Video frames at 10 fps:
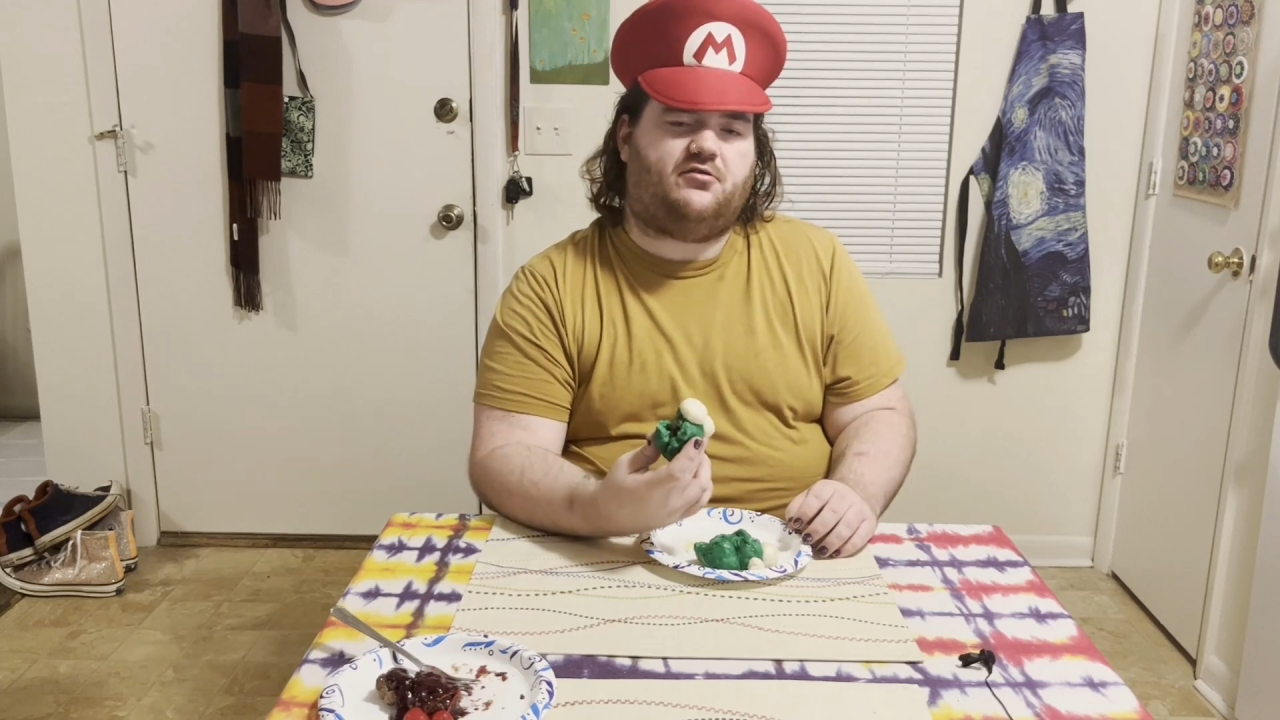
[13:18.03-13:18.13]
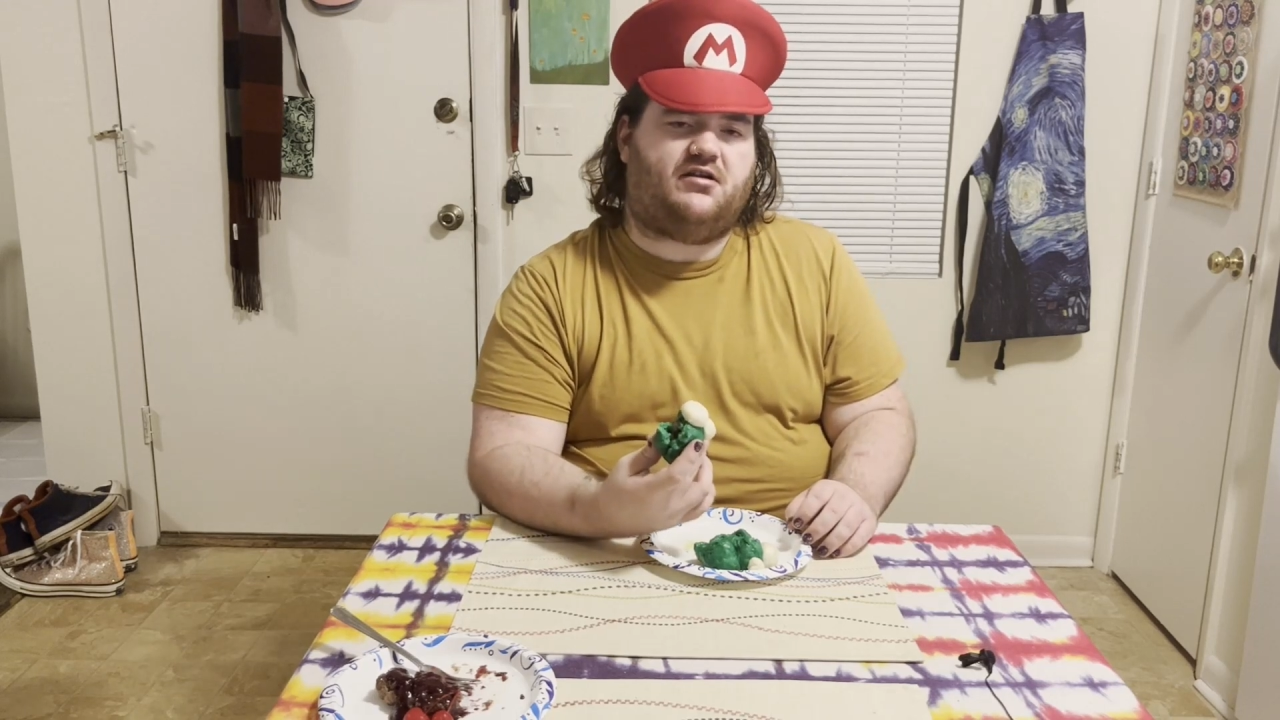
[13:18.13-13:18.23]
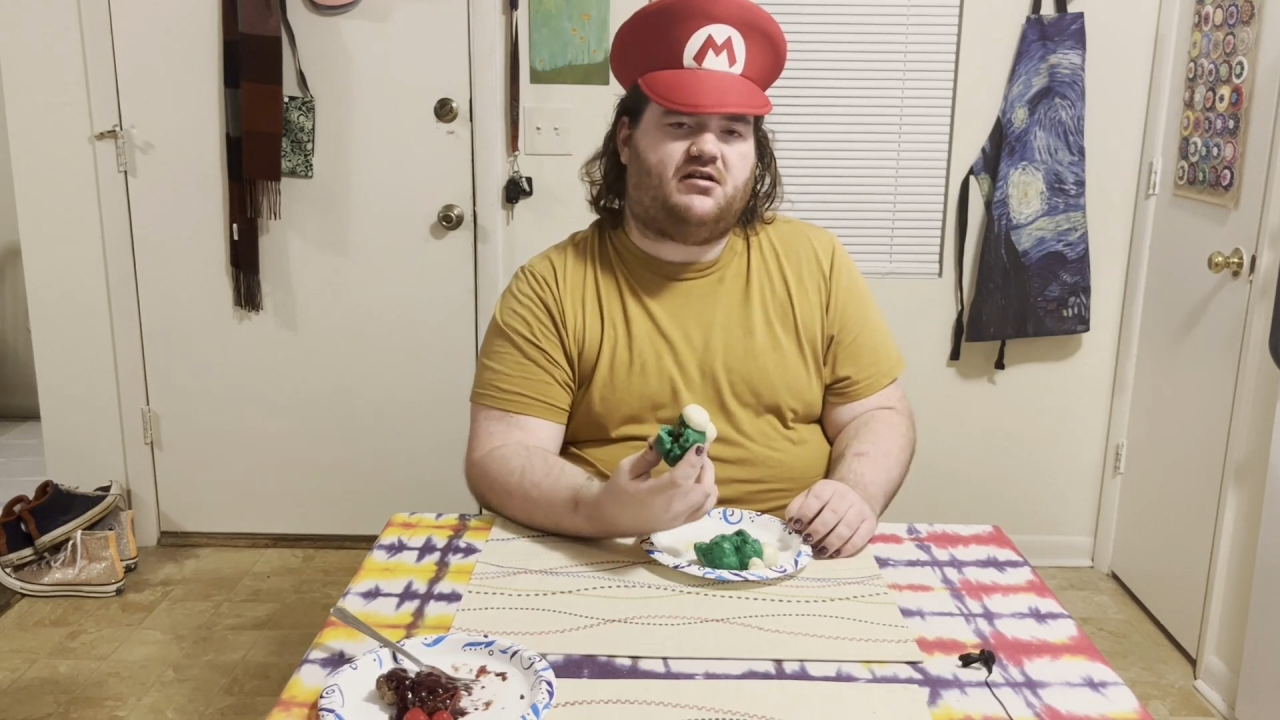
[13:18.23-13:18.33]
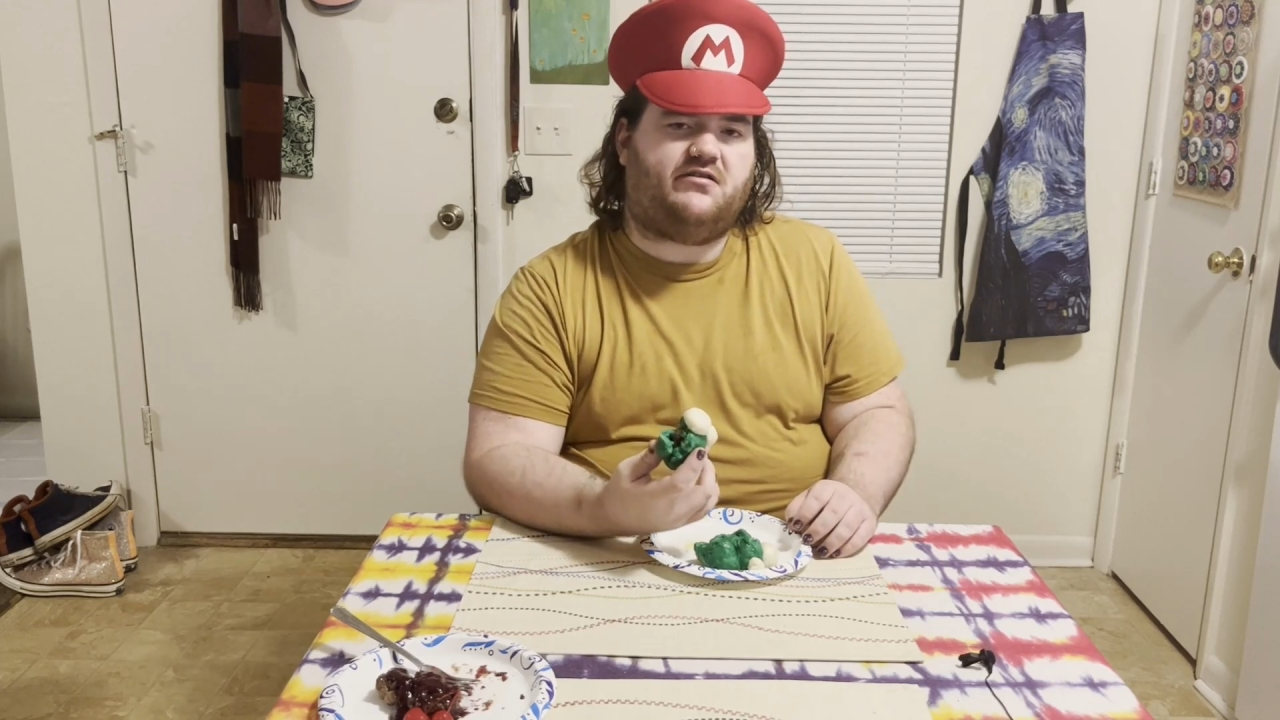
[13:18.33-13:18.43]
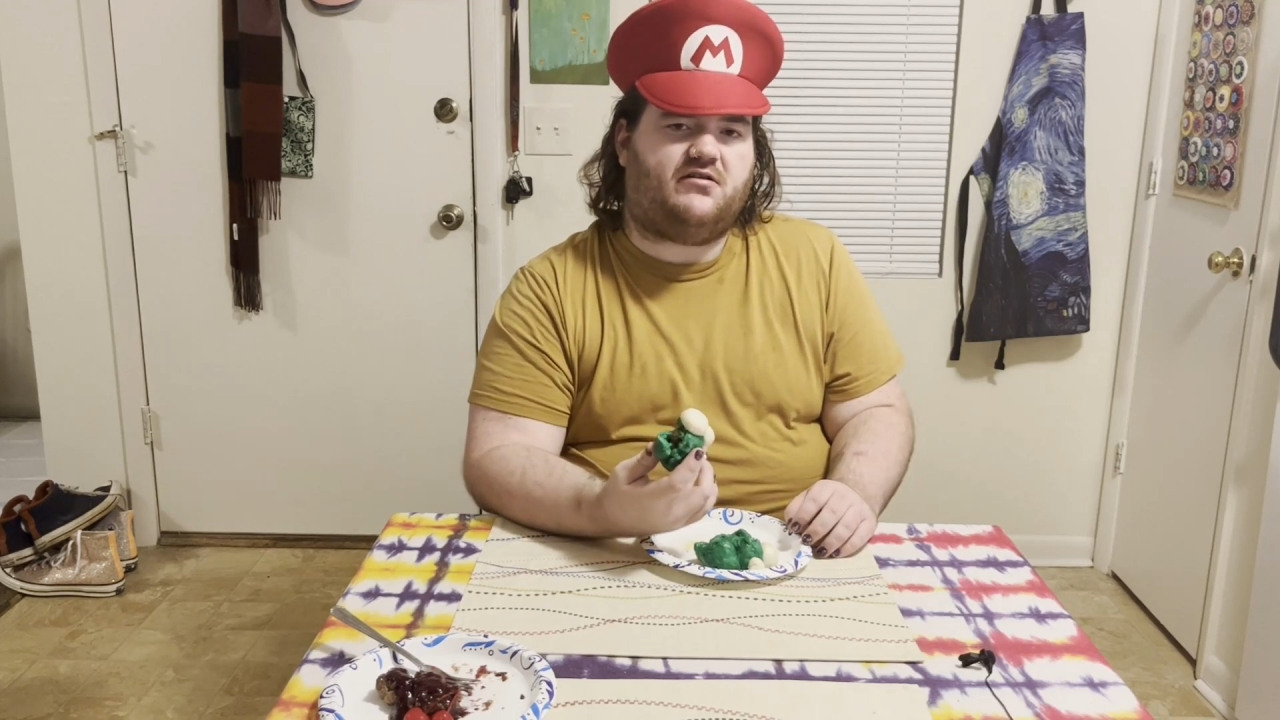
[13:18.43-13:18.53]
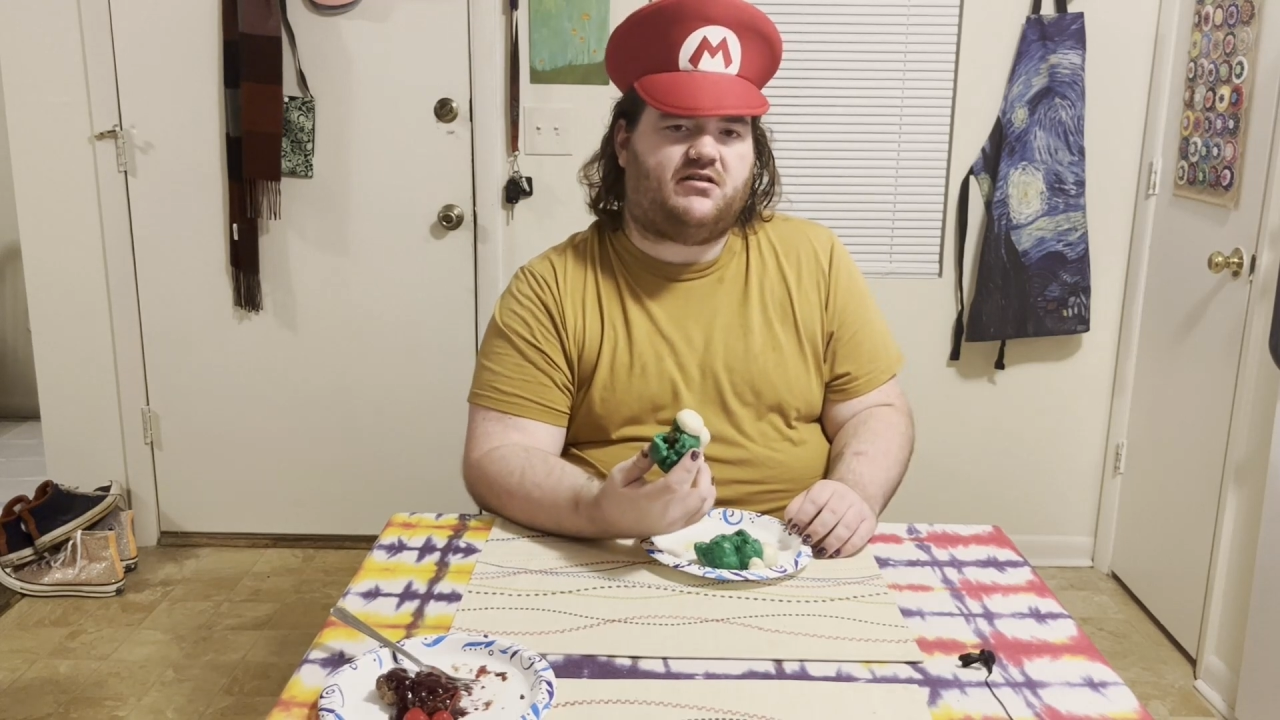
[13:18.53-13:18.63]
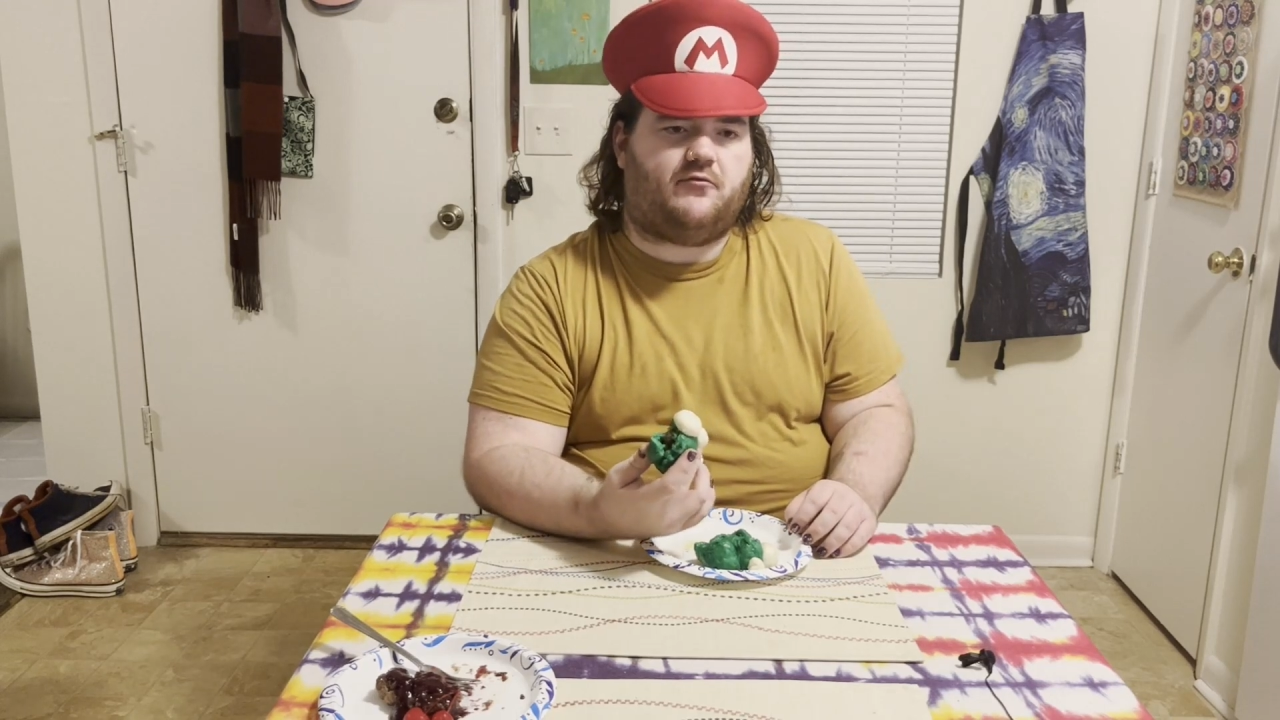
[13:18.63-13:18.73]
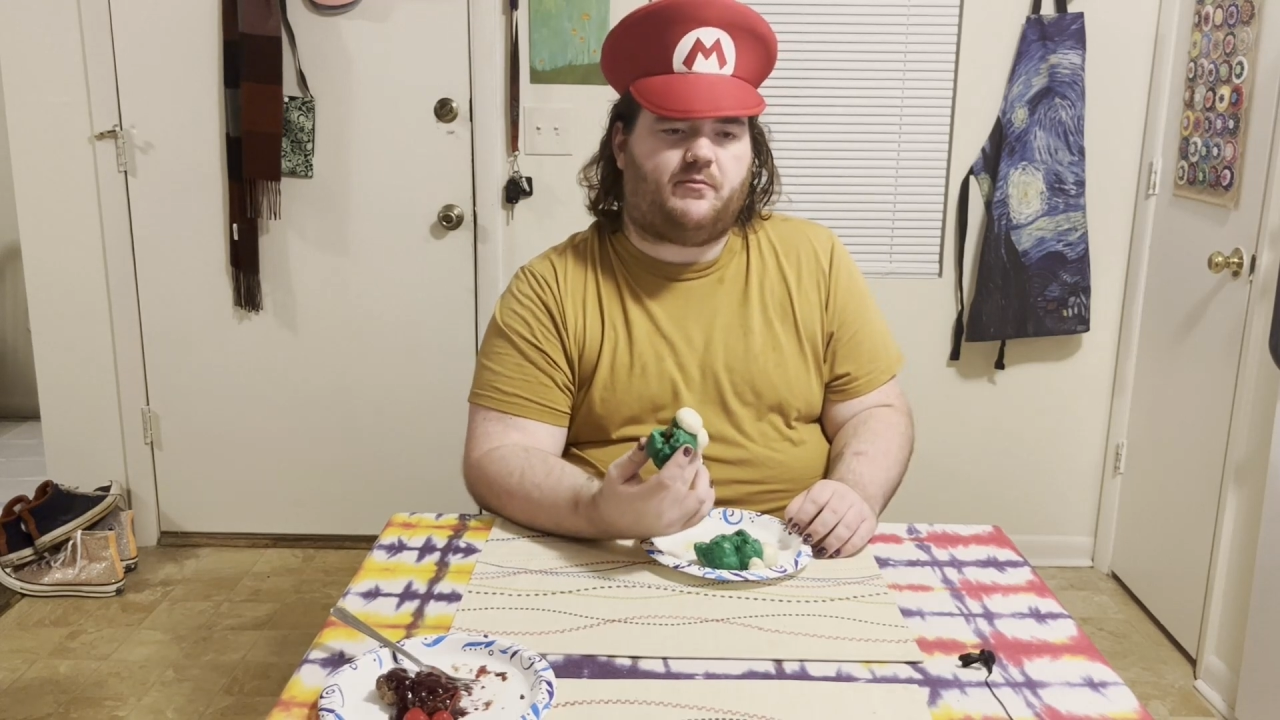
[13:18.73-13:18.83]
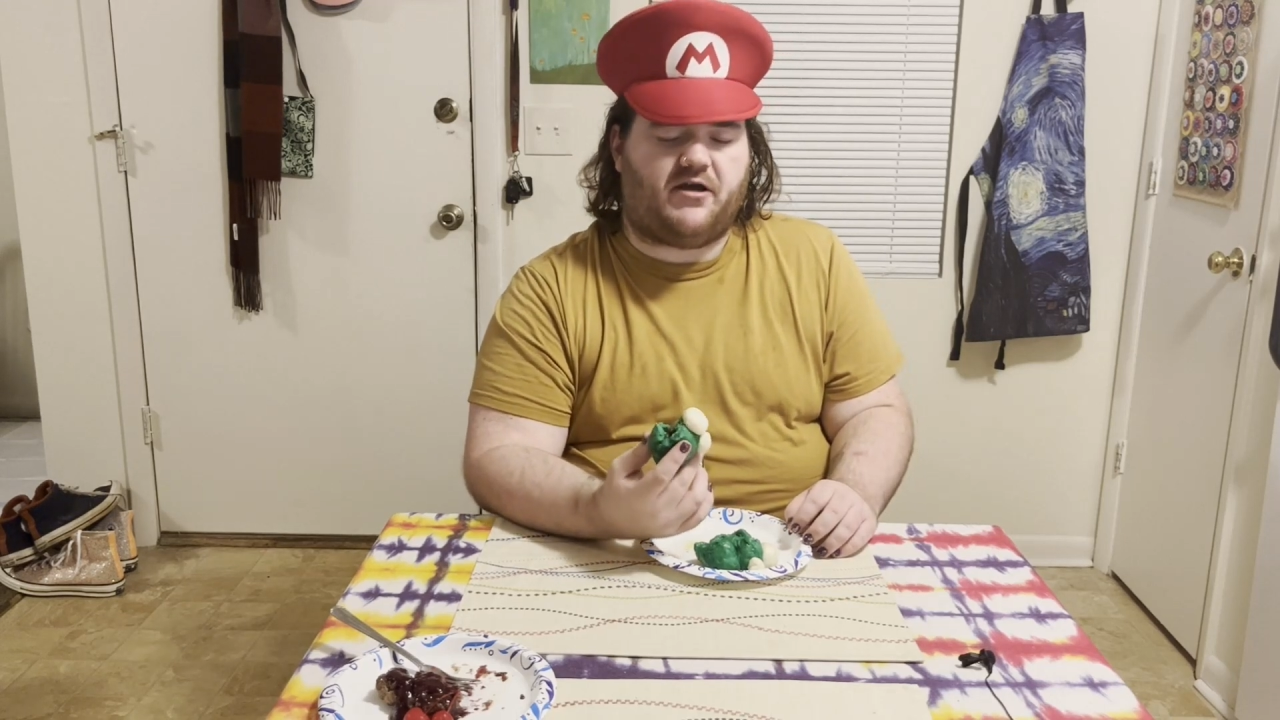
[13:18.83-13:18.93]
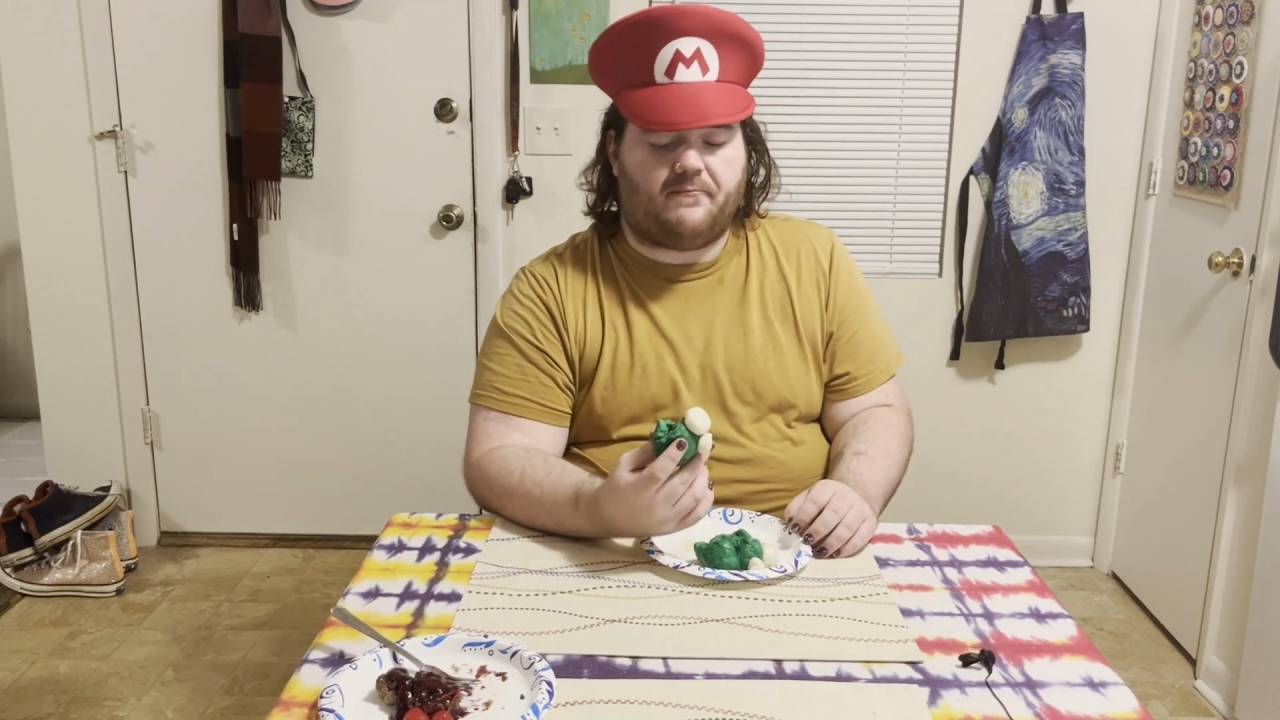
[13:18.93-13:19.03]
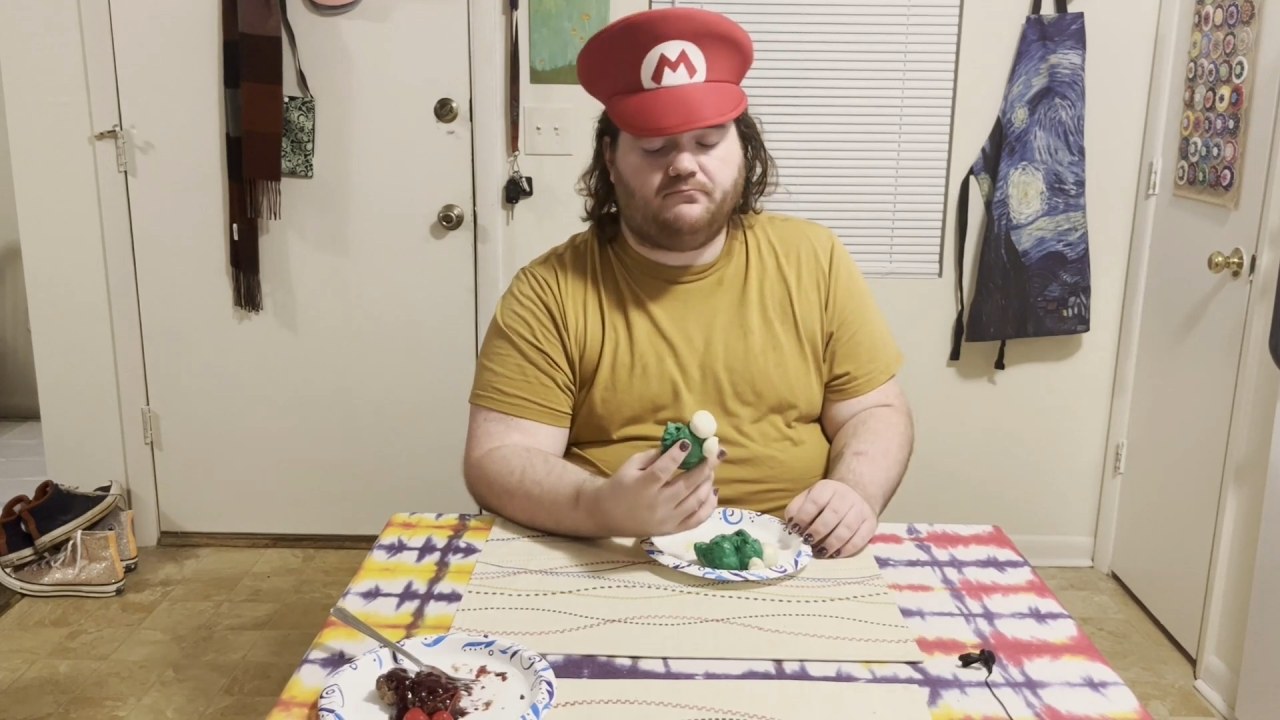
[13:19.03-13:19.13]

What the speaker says: than I thought they would be.